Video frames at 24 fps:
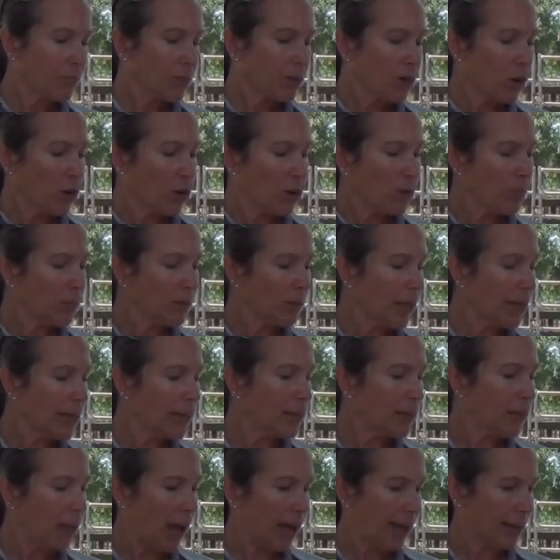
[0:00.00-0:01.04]
Her
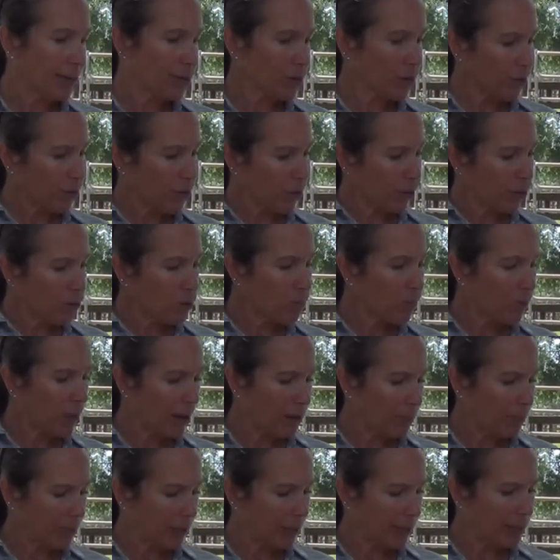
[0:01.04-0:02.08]
bloodlines, her
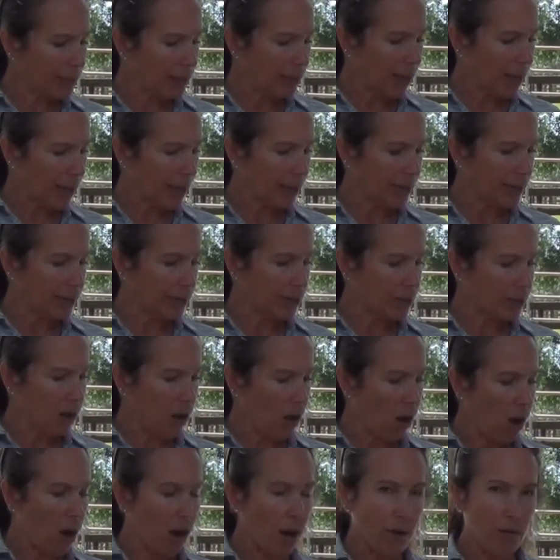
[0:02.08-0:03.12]
thoroughbred bloodlines,
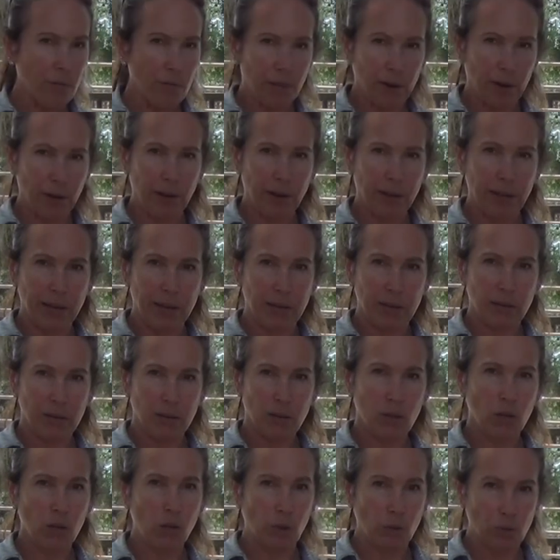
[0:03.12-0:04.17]
are very
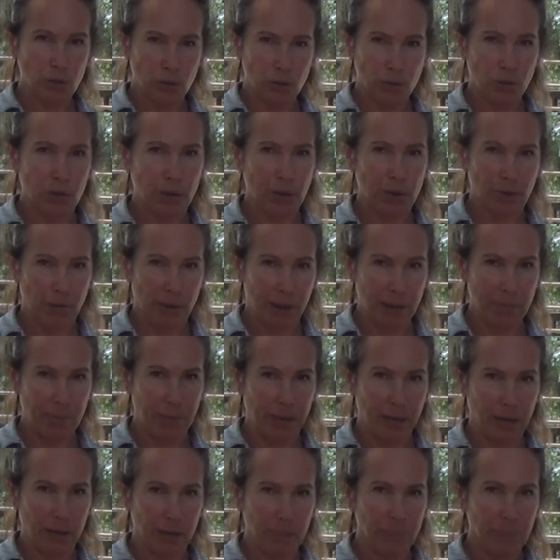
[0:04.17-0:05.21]
close to the
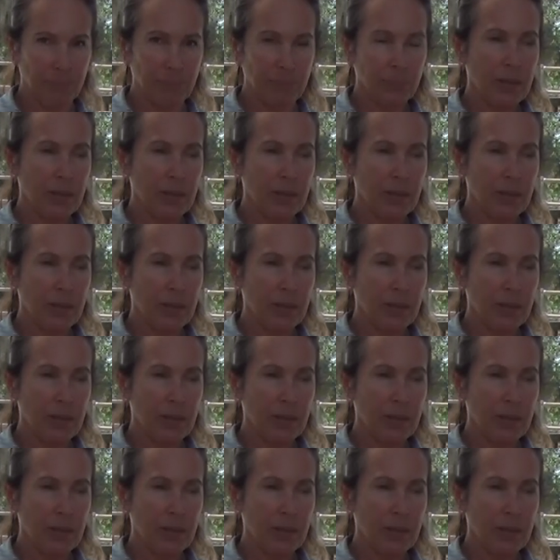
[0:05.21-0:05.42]
Arabian.